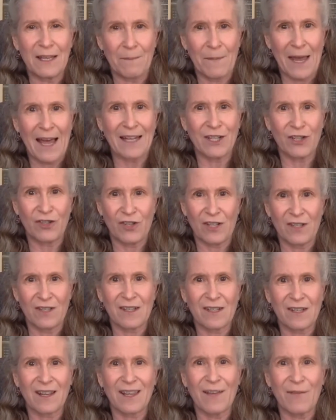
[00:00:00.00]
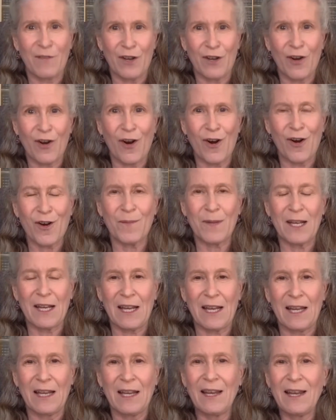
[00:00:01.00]
manages to live in
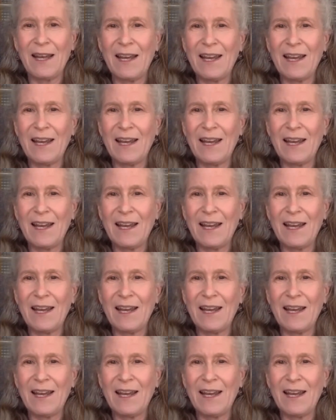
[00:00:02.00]
harmony